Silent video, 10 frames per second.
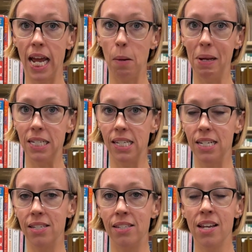
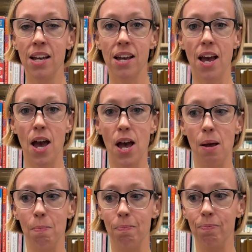databases,
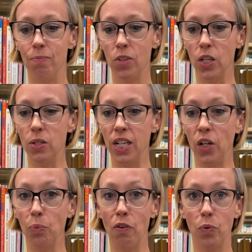
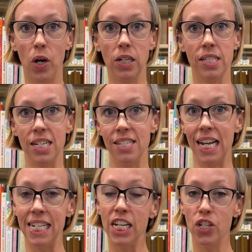using RefWorks, a
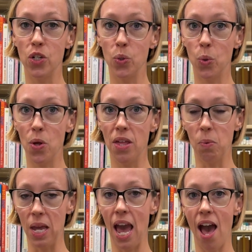citation tool that
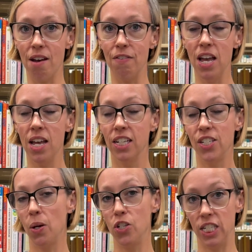we have.
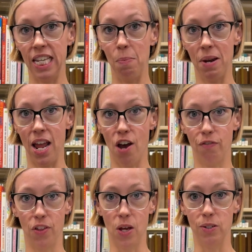So just keep an eye out
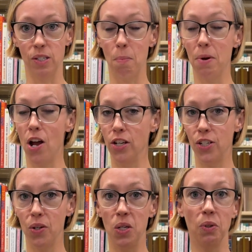for those. But
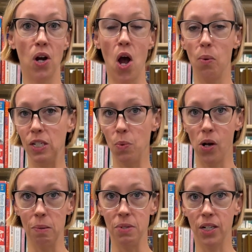also, you are always
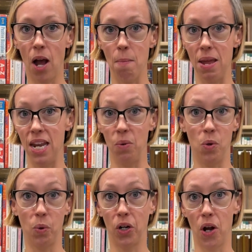welcome to come in and
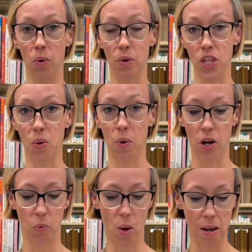we'll work with you
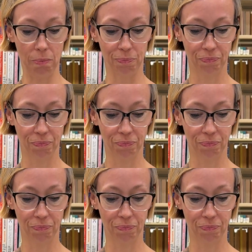one-on-one.